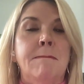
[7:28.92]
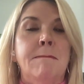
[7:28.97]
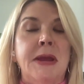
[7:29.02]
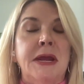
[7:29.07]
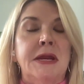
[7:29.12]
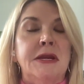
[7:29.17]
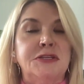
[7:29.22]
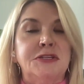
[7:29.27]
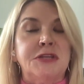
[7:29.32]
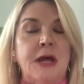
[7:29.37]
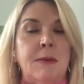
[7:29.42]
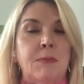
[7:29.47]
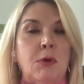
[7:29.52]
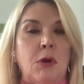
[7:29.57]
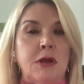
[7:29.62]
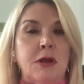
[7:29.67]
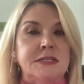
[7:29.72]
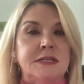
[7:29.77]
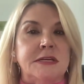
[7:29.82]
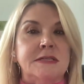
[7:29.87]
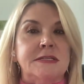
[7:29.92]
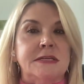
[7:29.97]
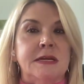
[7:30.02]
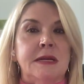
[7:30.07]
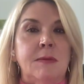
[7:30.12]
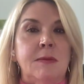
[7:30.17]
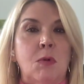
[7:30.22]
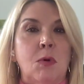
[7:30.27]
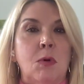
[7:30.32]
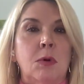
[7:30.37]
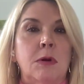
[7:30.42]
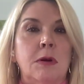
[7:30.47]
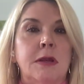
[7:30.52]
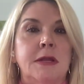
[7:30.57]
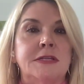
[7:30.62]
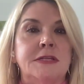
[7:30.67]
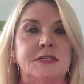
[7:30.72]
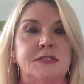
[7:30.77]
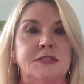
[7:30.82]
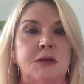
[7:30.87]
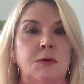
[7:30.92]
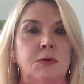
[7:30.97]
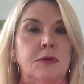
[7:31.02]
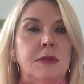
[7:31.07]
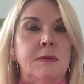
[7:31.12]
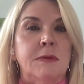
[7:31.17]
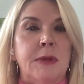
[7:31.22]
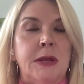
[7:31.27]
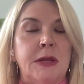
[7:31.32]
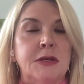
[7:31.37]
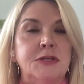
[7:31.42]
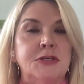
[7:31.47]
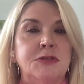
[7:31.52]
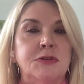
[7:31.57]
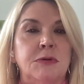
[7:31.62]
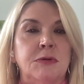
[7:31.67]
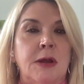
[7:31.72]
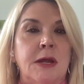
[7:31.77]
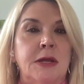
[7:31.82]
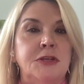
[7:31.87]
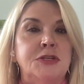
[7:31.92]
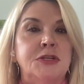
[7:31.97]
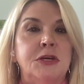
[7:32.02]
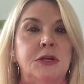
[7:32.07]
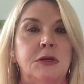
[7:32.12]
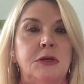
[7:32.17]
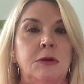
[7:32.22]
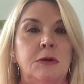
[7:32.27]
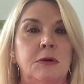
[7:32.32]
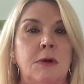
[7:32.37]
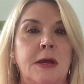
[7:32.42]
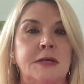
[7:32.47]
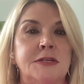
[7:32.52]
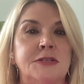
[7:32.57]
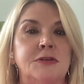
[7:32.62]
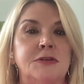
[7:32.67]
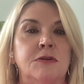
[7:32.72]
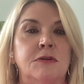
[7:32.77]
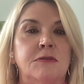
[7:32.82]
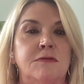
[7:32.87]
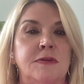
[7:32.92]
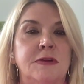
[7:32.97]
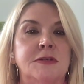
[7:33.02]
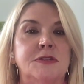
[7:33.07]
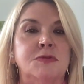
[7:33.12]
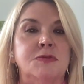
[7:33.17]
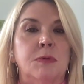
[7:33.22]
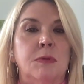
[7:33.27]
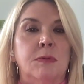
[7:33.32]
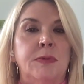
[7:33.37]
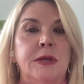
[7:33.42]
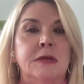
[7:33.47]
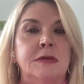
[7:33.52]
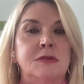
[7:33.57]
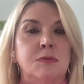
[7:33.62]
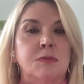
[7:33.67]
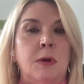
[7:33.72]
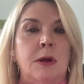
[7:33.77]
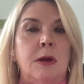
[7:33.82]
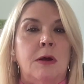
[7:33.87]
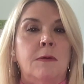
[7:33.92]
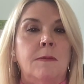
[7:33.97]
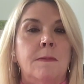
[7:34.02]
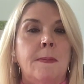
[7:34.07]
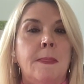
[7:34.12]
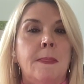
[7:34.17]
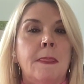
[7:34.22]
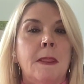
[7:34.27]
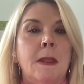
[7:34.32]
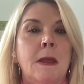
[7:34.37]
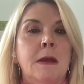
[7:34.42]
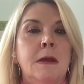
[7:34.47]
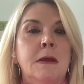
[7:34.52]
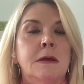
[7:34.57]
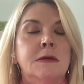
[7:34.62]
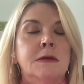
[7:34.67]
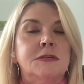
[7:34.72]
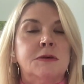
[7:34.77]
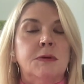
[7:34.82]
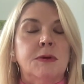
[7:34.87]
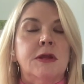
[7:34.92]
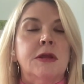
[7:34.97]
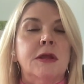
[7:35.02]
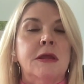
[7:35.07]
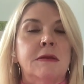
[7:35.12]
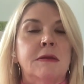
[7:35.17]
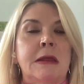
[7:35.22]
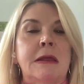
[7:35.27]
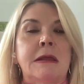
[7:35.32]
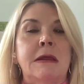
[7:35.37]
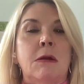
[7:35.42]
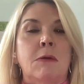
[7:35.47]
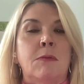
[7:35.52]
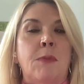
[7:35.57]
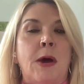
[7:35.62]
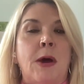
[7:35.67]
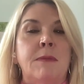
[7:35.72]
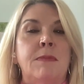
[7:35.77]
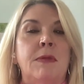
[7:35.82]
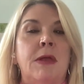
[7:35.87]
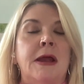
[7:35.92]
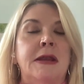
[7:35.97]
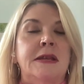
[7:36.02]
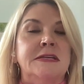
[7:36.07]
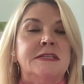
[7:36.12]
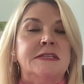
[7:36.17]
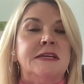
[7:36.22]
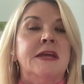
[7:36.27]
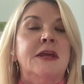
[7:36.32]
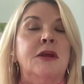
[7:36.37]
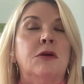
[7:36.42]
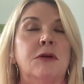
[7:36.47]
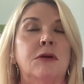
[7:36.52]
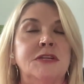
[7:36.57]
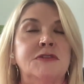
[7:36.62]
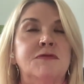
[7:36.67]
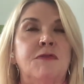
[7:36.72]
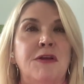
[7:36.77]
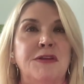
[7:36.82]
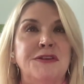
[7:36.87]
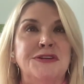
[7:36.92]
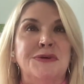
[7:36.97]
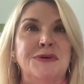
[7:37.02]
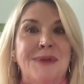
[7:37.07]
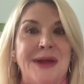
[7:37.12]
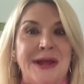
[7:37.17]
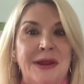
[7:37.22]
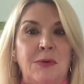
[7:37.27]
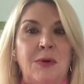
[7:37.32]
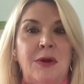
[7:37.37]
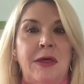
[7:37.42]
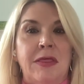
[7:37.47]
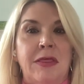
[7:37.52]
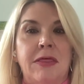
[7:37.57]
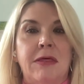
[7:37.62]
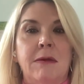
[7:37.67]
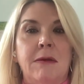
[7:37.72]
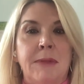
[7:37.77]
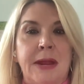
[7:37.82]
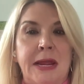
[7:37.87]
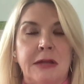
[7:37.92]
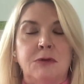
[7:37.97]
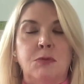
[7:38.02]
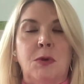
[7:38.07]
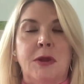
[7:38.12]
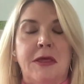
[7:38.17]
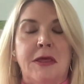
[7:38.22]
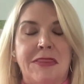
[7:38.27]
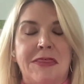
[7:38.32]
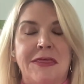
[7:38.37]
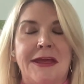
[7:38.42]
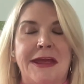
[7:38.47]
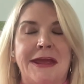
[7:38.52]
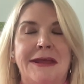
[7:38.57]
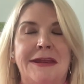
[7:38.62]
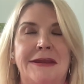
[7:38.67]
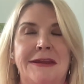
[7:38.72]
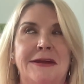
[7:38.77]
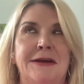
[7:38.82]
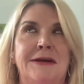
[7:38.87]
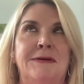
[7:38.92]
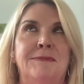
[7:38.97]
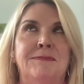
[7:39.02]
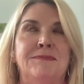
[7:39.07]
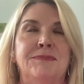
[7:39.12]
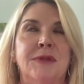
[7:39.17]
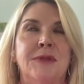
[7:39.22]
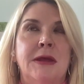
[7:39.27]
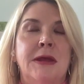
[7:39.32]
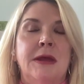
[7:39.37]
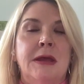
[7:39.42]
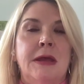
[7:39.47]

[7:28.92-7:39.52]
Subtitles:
manage that process anymore. It's totally managed through HQ, as their events will be as well. So, bottom line is increased volunteer bandwidth, and